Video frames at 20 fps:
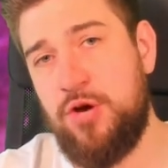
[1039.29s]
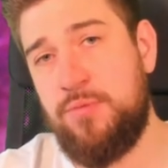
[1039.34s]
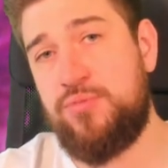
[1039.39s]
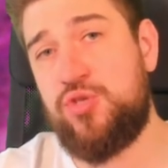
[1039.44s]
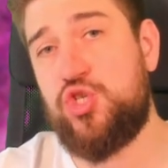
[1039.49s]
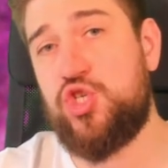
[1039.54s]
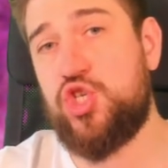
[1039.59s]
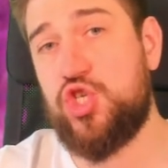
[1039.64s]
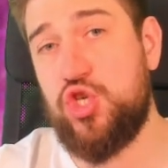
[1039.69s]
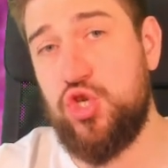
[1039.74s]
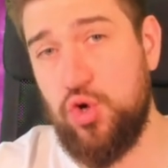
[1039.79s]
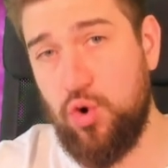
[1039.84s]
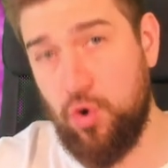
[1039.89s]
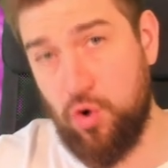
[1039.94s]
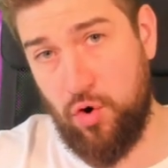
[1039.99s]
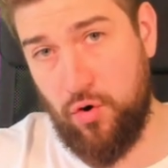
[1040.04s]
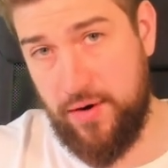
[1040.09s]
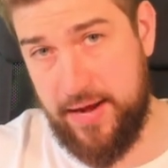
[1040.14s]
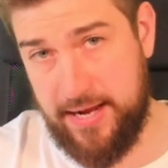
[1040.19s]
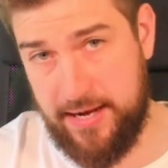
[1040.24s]

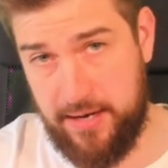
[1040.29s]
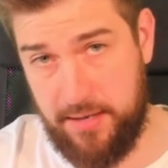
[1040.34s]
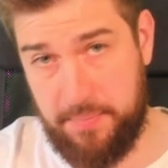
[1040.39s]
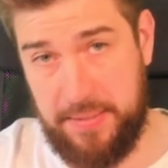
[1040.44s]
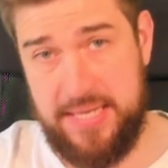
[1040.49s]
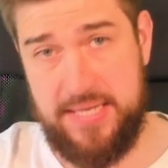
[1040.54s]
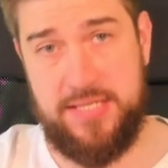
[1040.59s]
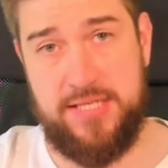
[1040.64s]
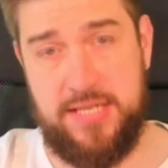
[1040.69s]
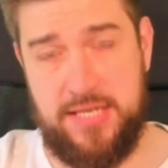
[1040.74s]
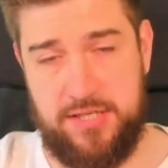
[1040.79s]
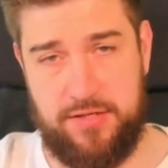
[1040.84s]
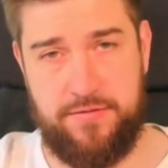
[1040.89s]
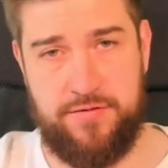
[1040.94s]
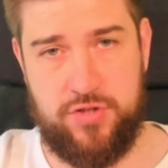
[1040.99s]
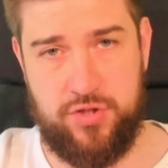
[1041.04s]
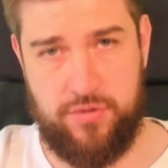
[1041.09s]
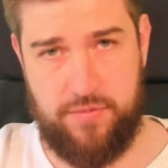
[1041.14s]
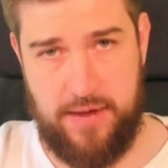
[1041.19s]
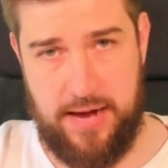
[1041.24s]
obscuring pieces
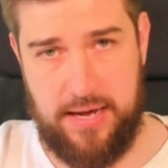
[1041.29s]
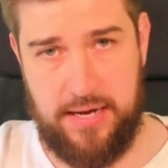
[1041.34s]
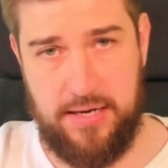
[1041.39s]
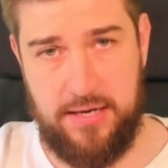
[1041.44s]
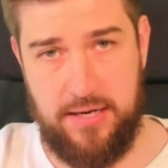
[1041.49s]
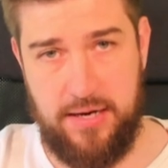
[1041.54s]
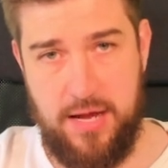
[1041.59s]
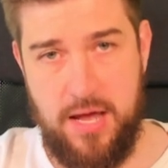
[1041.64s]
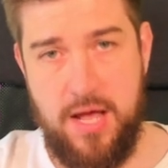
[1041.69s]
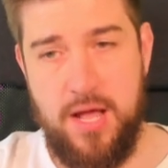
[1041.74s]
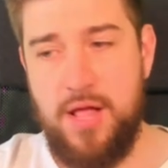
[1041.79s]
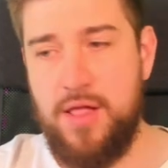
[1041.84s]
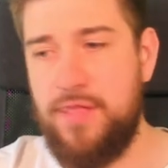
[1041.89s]
of terrain